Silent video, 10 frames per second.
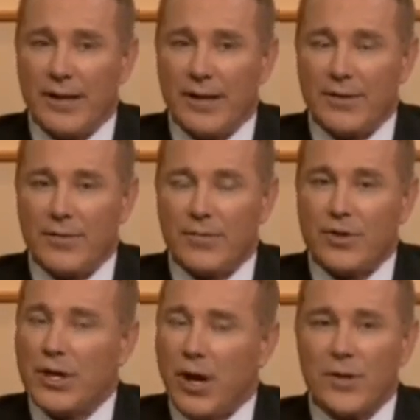Uh,
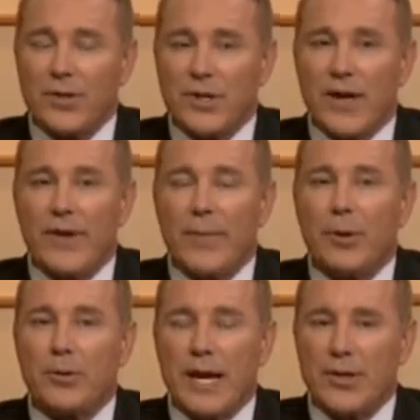she calls herself a
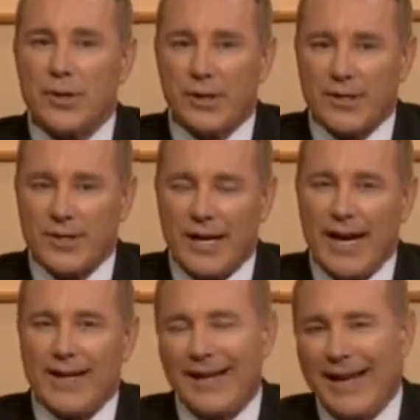potentialist,
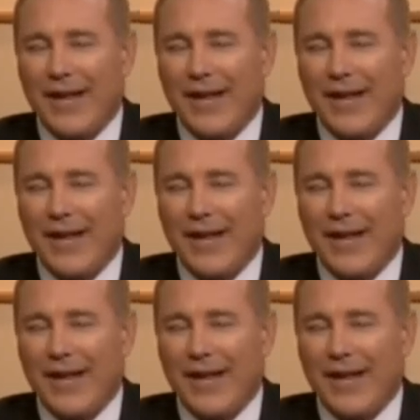and I,